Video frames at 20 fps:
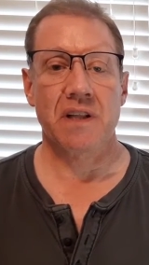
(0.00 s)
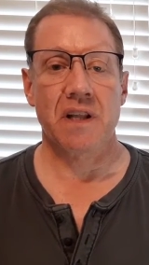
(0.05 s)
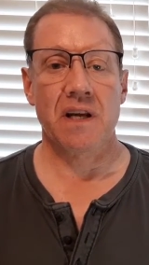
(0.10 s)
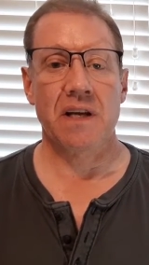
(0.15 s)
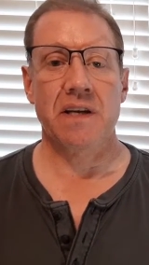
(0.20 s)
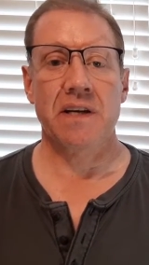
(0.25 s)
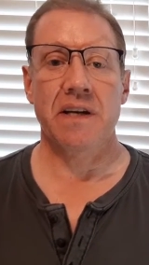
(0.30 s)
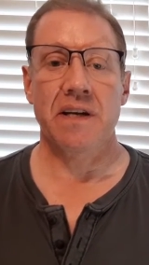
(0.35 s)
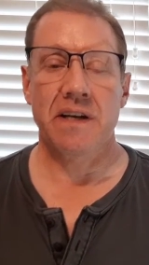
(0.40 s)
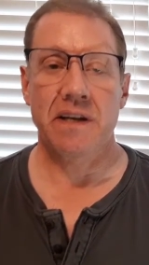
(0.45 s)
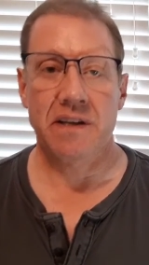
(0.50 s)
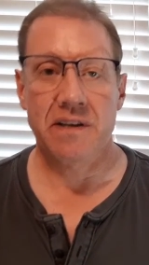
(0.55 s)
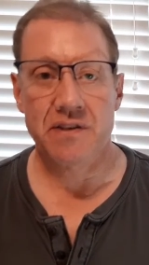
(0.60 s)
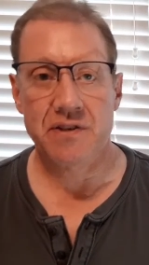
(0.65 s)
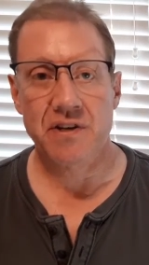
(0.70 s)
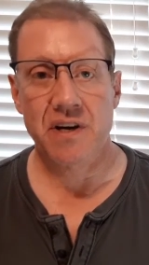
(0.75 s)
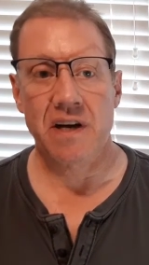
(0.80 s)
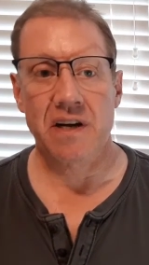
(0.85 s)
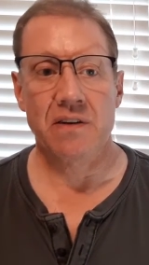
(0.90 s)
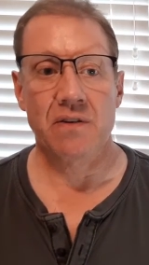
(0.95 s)
like
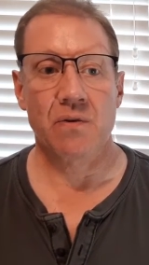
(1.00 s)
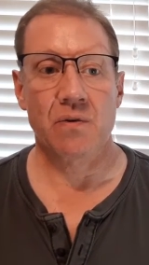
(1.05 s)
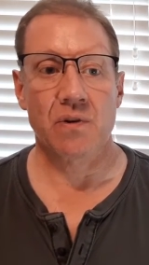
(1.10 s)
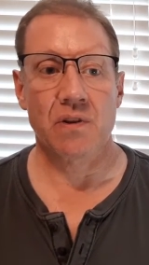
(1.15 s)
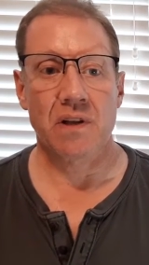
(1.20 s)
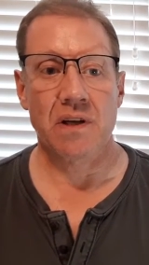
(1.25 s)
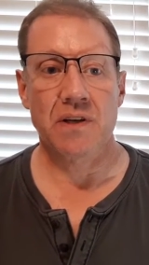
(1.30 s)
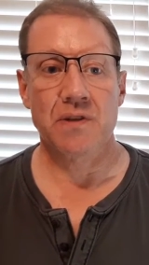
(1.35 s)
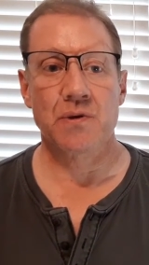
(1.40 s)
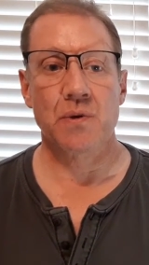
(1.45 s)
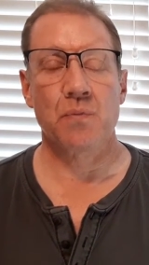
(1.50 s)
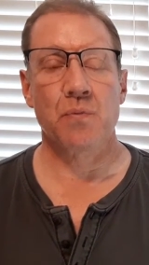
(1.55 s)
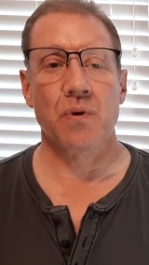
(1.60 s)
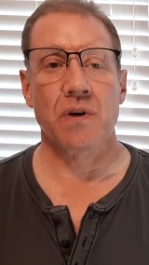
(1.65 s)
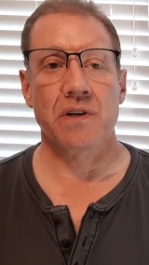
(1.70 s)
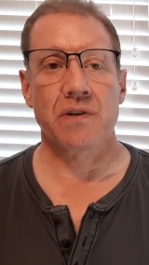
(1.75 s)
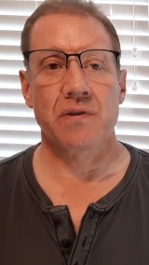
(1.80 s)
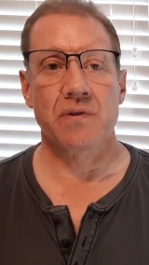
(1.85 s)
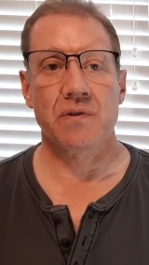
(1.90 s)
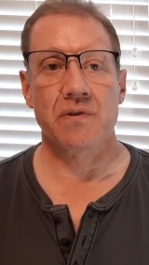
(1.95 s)
inkjet or laser
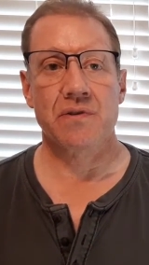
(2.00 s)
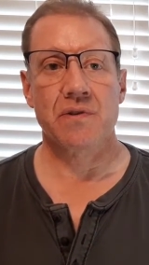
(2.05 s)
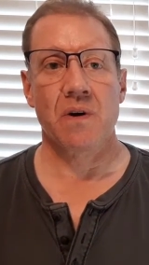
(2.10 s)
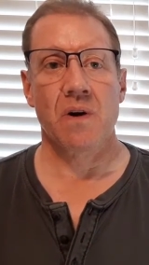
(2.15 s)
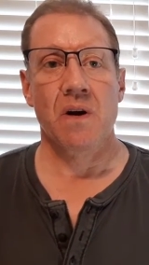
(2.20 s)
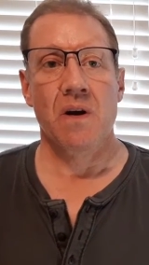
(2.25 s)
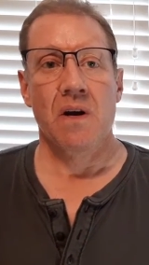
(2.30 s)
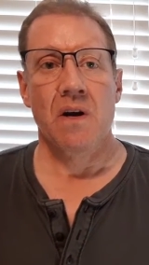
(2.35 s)
printers,